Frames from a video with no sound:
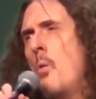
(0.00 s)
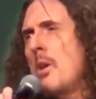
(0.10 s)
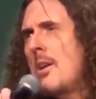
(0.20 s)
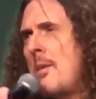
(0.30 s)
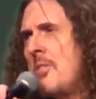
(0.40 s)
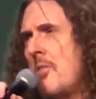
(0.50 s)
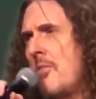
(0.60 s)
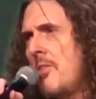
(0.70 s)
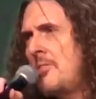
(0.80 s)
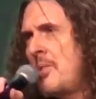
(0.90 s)
Well, I mean,
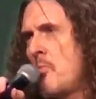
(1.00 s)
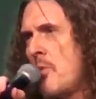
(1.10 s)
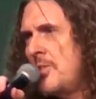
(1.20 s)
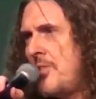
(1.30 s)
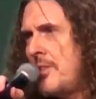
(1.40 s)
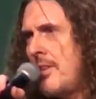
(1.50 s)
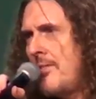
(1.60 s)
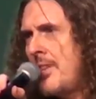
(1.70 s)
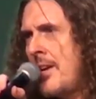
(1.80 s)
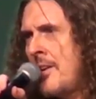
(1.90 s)
there, there are some words that
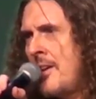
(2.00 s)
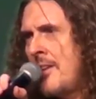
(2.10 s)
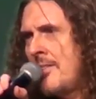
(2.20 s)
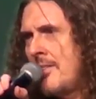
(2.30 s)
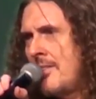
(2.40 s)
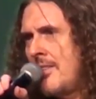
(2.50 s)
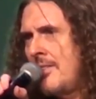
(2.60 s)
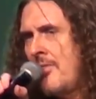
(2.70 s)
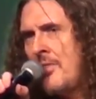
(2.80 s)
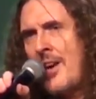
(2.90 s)
have taken on
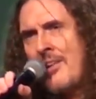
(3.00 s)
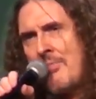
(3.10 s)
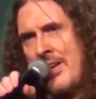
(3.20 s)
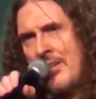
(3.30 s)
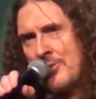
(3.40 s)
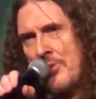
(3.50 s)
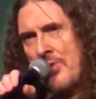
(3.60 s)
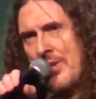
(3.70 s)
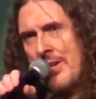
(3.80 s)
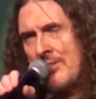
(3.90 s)
different kind of meanings
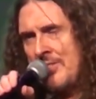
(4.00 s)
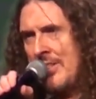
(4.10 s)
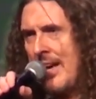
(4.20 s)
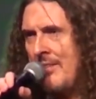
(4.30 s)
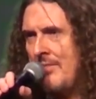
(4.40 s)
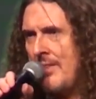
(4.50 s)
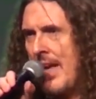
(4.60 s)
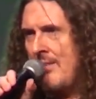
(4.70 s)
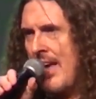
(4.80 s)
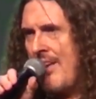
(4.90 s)
over the years, and, and, have,
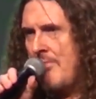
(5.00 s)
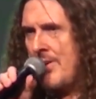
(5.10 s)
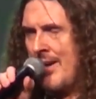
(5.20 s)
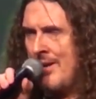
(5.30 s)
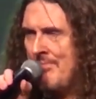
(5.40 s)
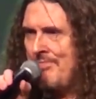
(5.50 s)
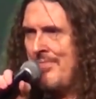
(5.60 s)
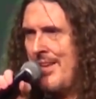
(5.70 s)
and have become